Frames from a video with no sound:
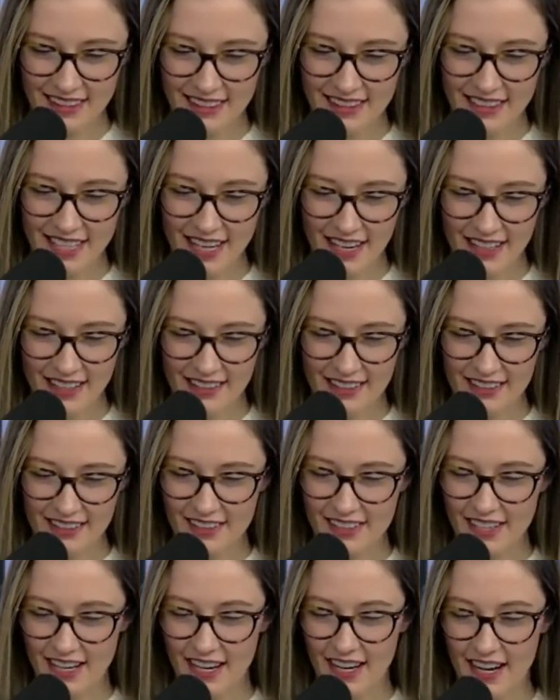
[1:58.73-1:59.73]
Yeah.
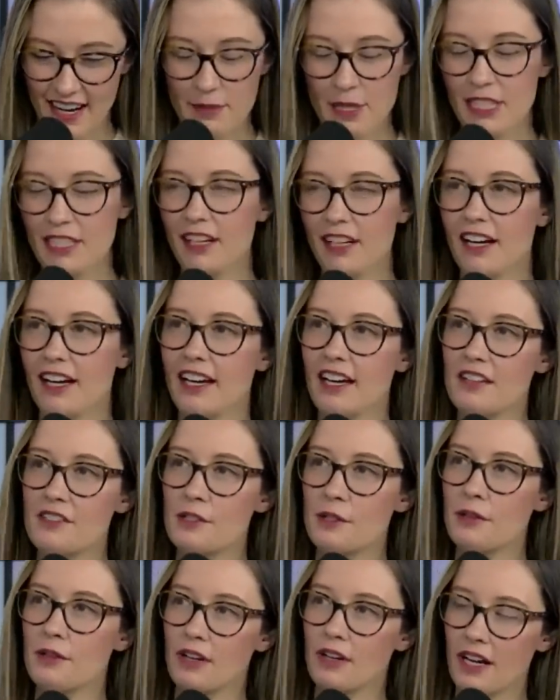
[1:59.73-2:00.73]
Yeah. I mean, I
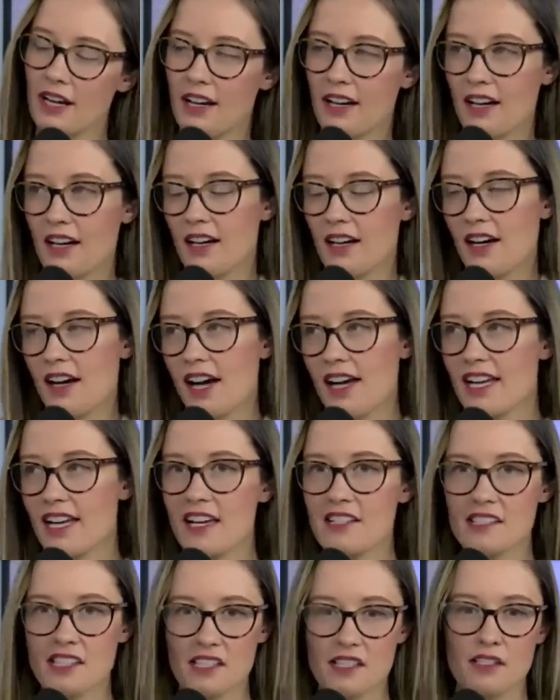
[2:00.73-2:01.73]
so I
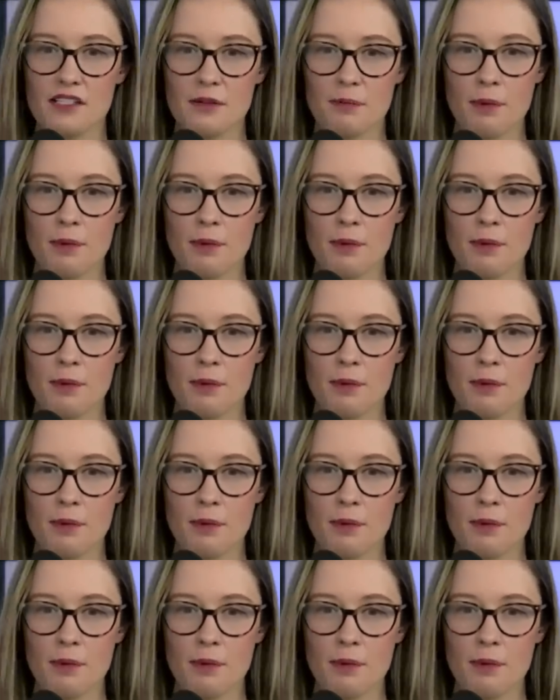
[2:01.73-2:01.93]
guess this is a